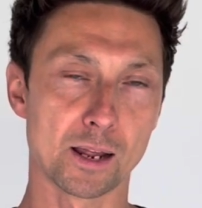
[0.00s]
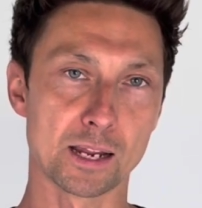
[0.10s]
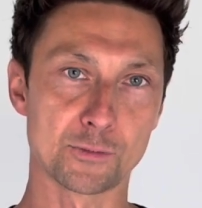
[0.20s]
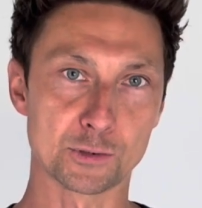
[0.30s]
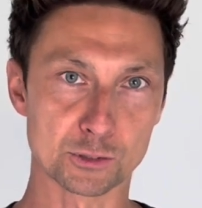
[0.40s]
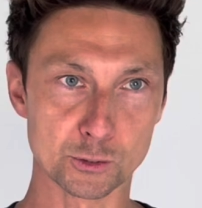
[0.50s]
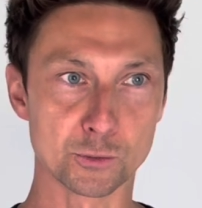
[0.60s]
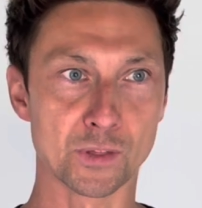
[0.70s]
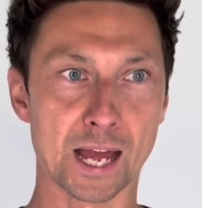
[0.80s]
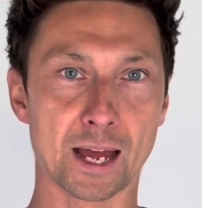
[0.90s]
If you do
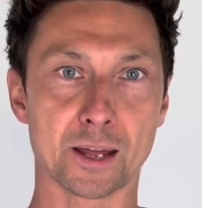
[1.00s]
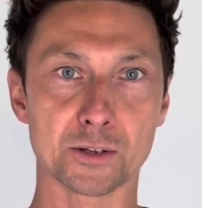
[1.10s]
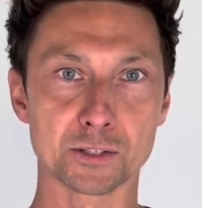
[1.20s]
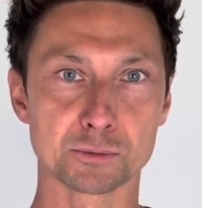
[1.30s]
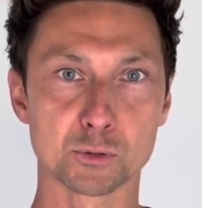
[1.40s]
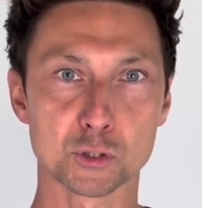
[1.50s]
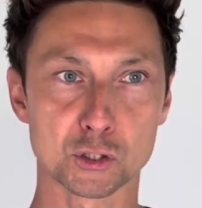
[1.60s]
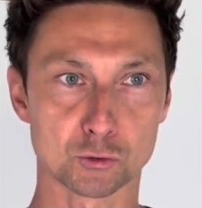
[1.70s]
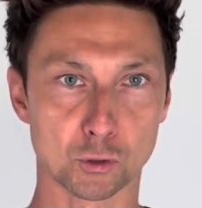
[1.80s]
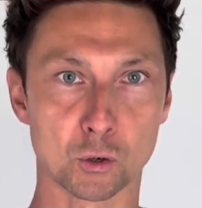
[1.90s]
that and are
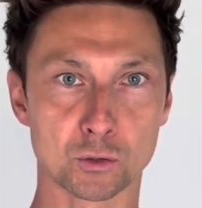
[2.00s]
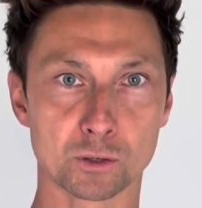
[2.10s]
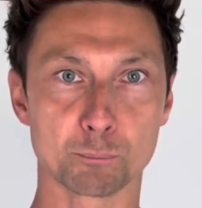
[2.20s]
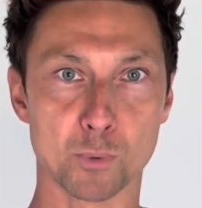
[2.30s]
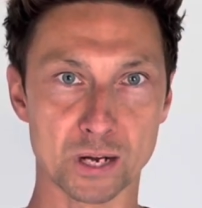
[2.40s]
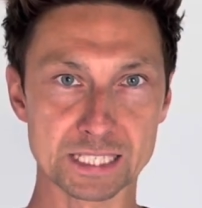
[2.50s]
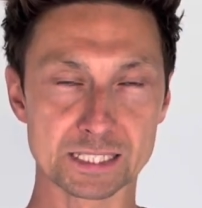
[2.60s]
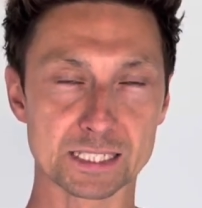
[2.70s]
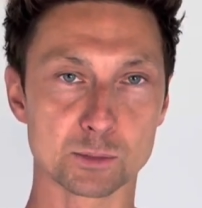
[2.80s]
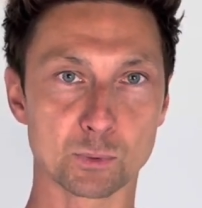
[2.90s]

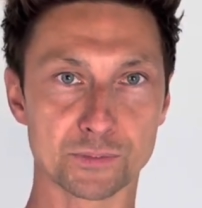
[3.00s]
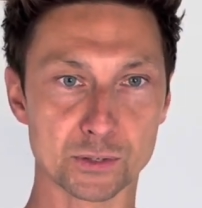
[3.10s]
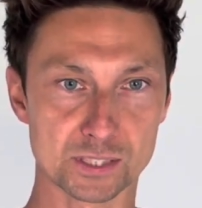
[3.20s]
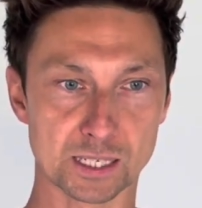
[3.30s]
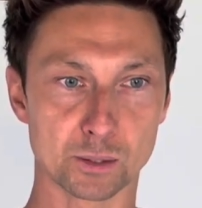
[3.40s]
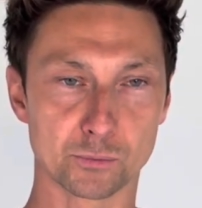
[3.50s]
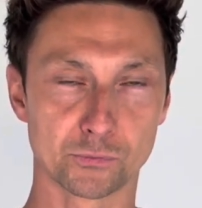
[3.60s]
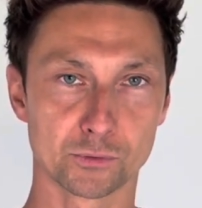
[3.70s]
strong-minded with yourself,